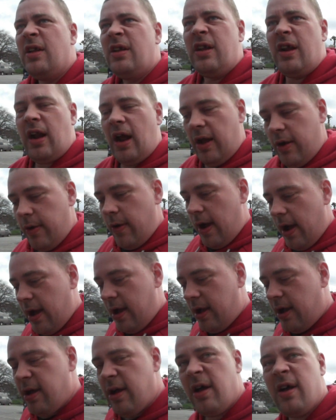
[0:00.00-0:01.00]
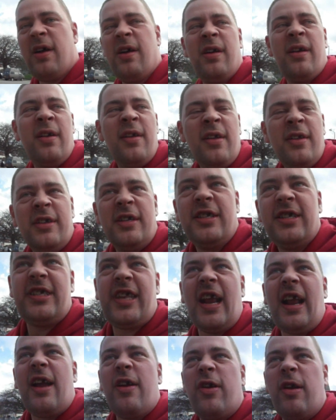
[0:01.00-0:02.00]
you know, a
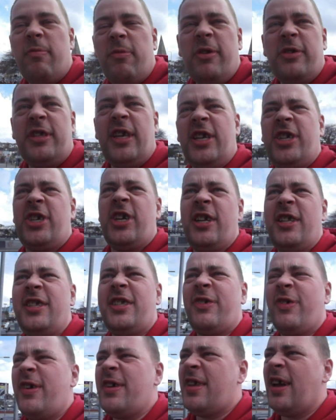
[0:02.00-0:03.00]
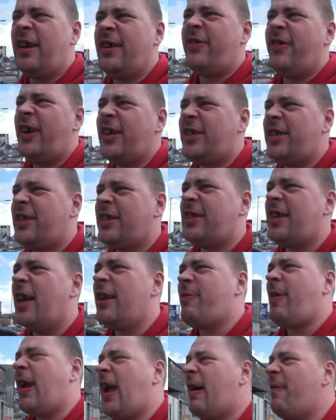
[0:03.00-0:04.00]
singer and a musician, so he turned around and
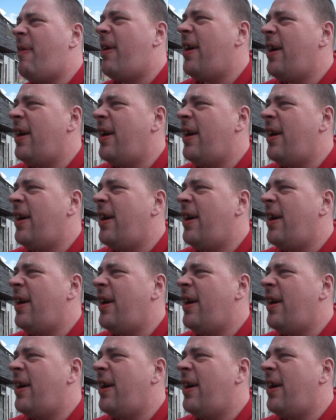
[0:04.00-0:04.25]
decided to become